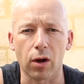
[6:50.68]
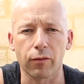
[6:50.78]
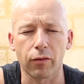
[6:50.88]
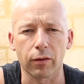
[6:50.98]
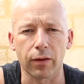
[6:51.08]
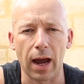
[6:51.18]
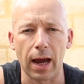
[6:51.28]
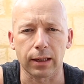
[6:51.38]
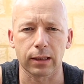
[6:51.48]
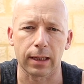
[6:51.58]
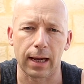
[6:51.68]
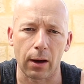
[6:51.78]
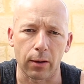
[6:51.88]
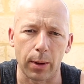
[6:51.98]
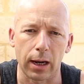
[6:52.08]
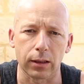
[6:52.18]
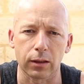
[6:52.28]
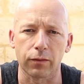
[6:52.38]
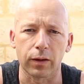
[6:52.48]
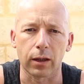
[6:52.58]
right in front of the hands to counterbalance
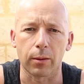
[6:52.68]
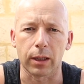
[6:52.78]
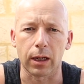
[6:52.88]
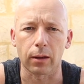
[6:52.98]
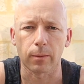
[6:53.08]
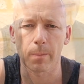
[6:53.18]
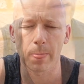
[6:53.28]
the feet coming down.